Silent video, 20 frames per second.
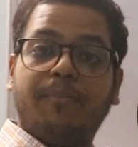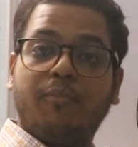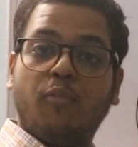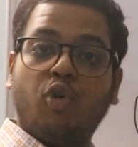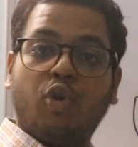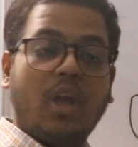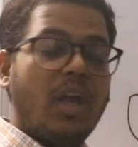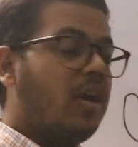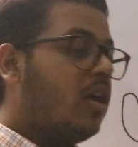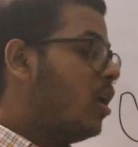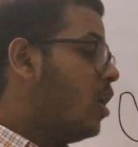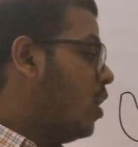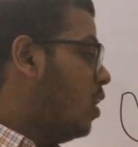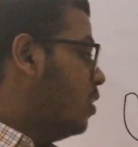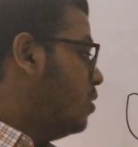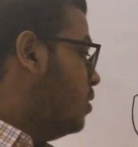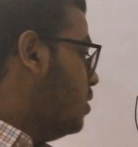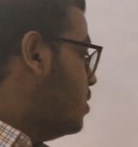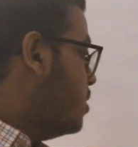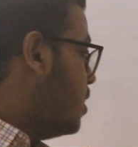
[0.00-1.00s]
Okay,
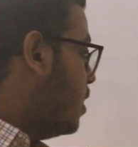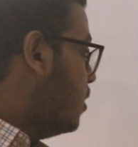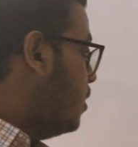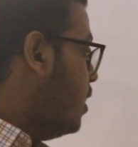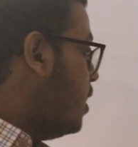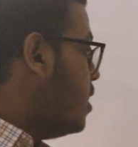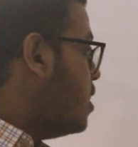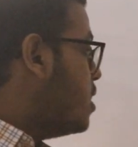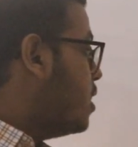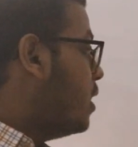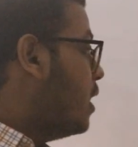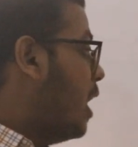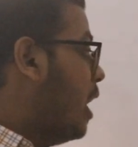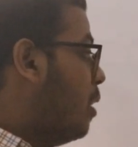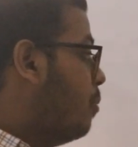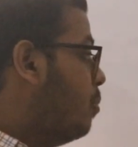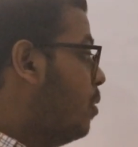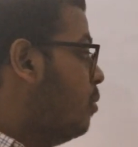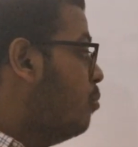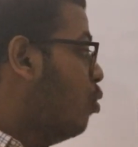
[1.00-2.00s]
these are the
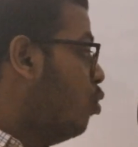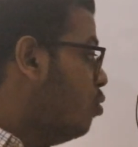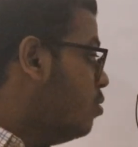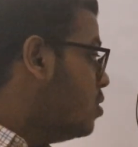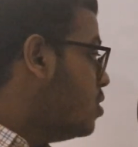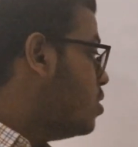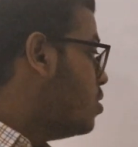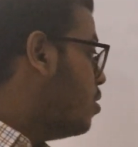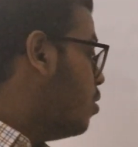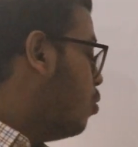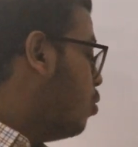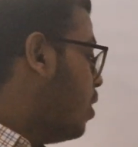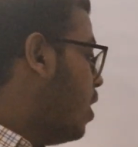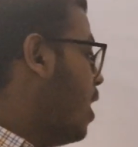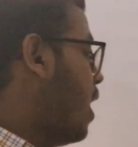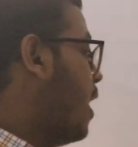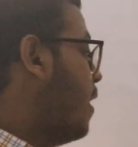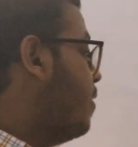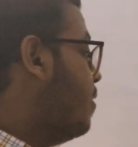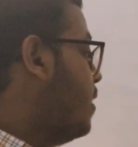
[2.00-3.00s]
carpal bones.
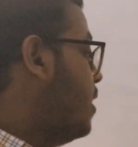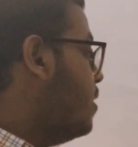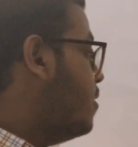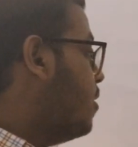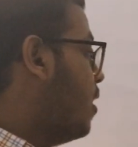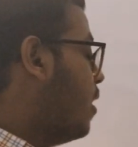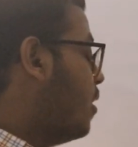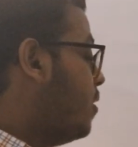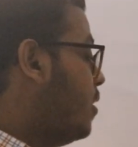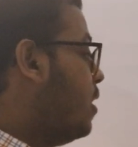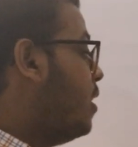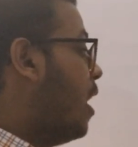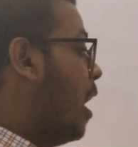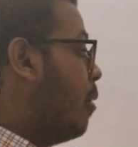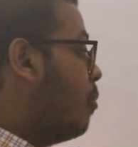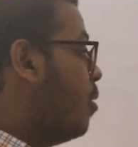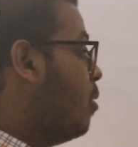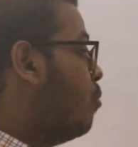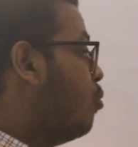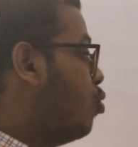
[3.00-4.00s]
Okay, and these are the
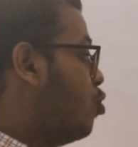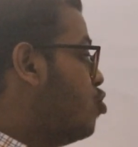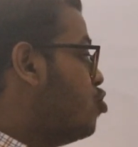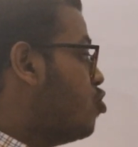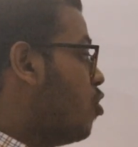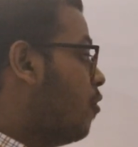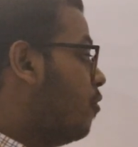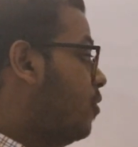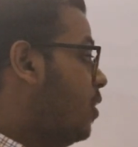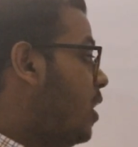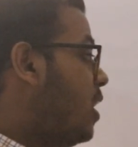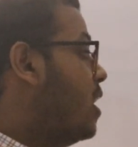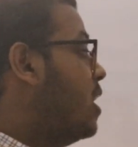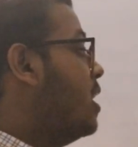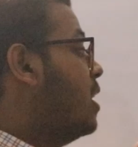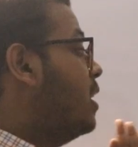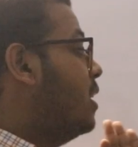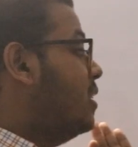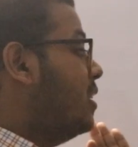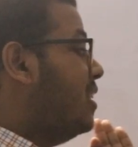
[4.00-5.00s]
carpal bones of the
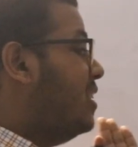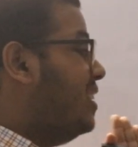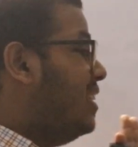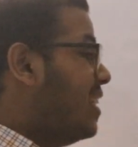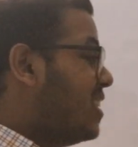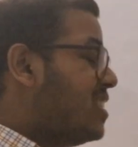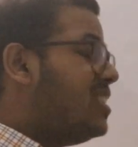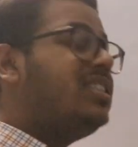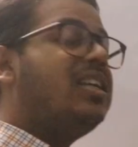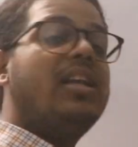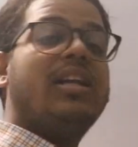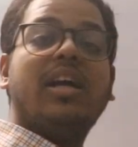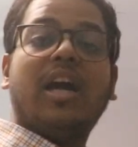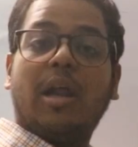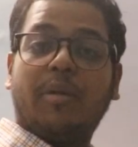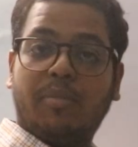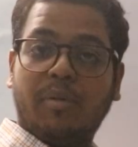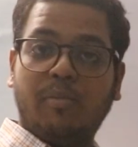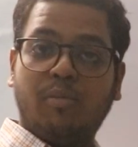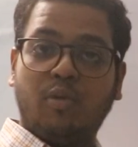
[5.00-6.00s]
distal
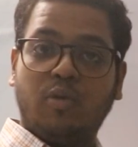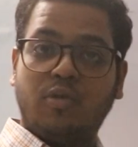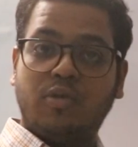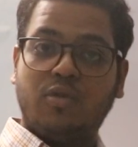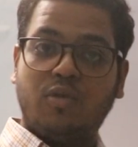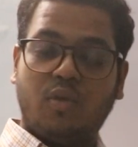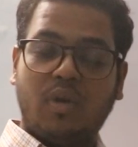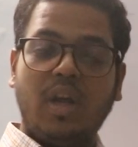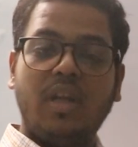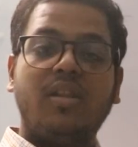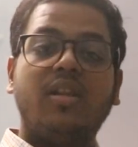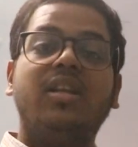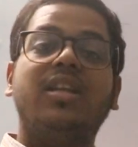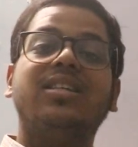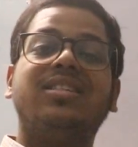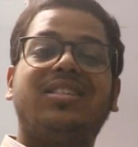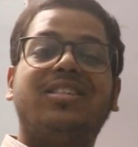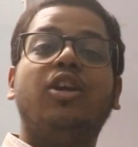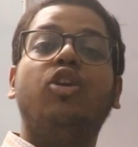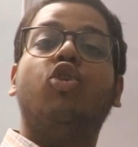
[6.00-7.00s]
carpal bones. Okay, the
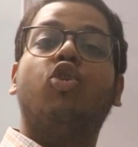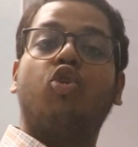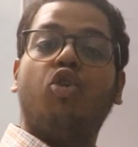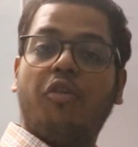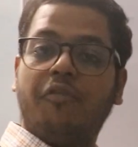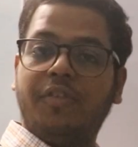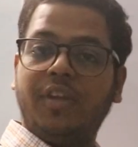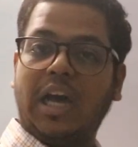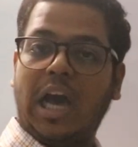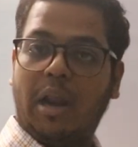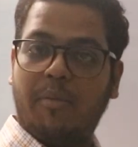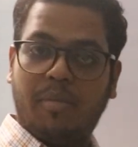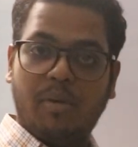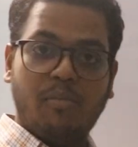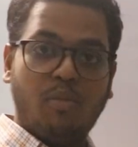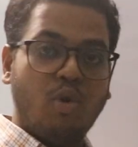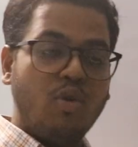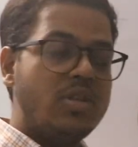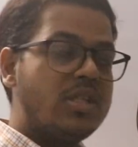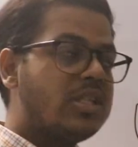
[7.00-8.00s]
distal row of the
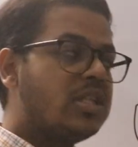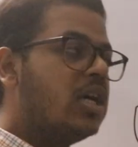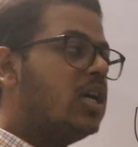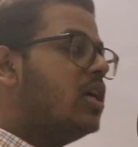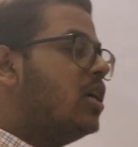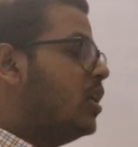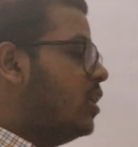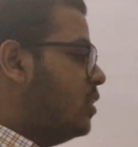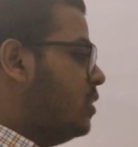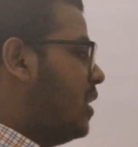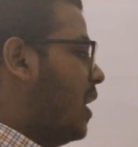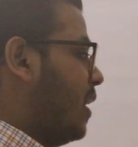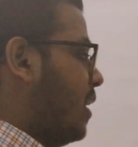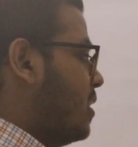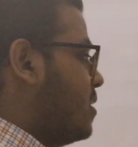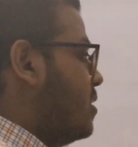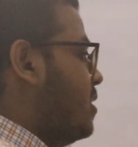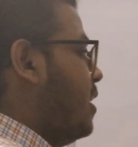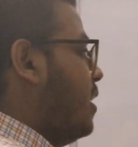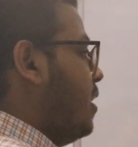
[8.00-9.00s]
carpal bones. That
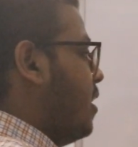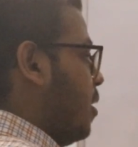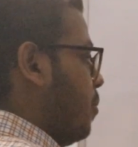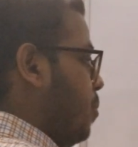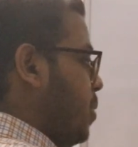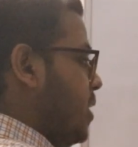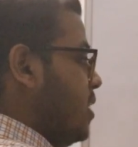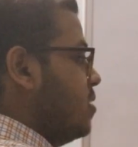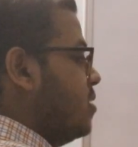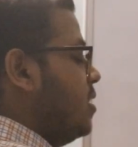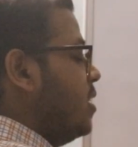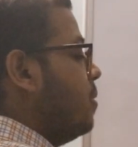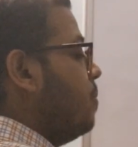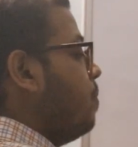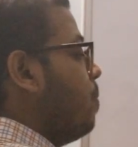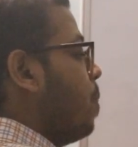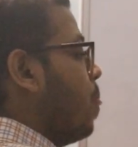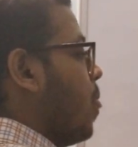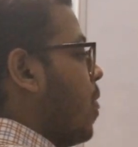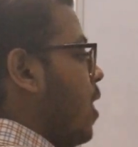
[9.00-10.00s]
is the
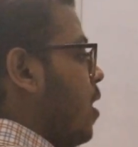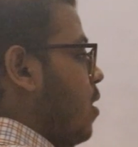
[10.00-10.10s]
trapezium.